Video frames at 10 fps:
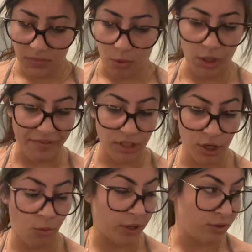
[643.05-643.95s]
We'll have to go
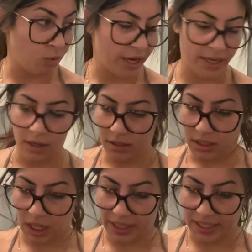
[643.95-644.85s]
one on one,
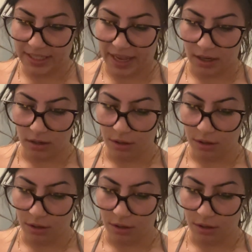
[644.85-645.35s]
Talia said.